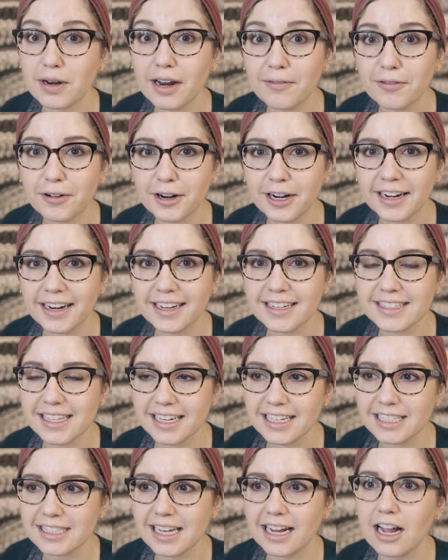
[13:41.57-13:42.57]
whatever it is,
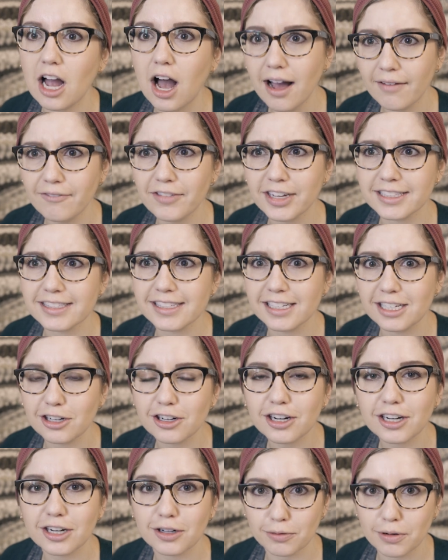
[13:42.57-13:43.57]
and it's like obviously
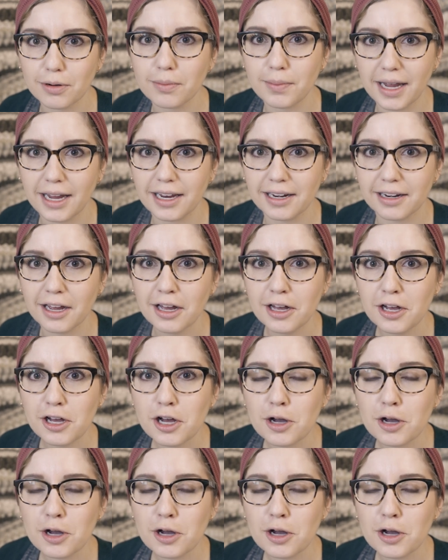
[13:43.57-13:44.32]
you're going to remain